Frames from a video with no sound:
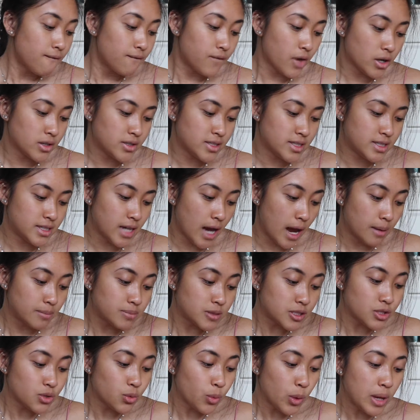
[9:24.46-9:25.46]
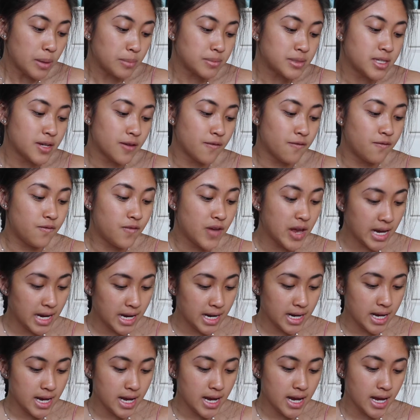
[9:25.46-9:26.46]
first step, sweep
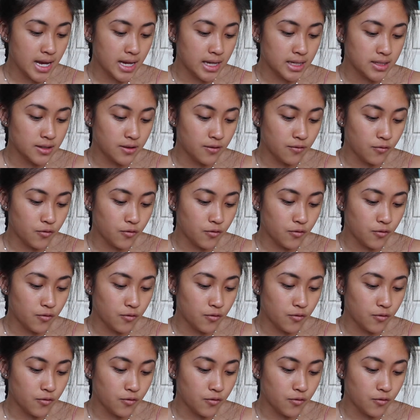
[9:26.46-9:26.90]
Divinity in